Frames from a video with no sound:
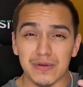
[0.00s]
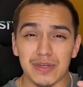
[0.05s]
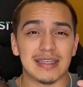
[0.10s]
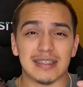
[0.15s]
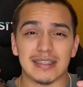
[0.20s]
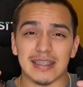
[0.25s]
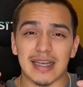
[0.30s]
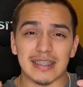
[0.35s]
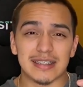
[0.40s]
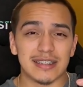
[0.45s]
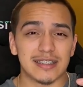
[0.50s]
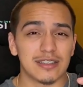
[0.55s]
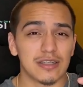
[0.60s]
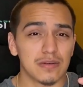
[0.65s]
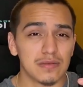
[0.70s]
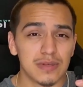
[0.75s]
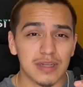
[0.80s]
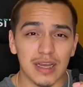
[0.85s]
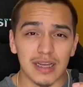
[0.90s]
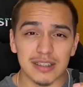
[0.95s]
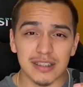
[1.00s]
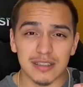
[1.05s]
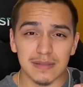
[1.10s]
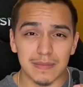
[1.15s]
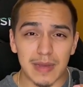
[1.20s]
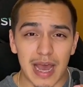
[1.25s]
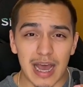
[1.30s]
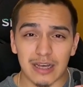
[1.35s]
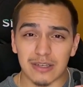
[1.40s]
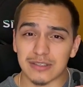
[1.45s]
It has its own custom
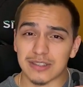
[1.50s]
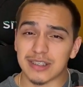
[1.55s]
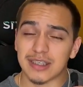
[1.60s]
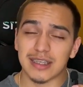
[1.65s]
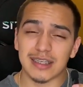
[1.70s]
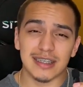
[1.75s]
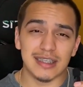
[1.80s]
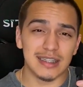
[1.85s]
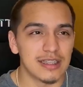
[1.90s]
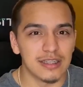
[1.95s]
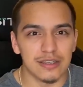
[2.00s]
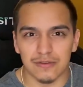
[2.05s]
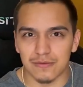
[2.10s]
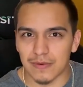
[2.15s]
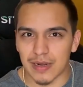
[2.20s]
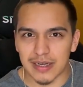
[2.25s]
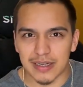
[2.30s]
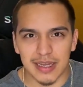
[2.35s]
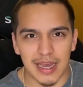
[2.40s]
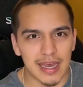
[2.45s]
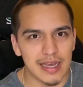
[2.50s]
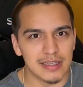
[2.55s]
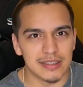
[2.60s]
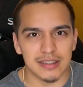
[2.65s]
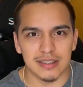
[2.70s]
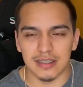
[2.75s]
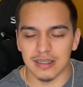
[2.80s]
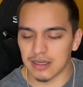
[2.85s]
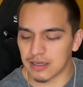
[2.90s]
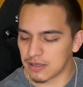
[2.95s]
housing, clear red case,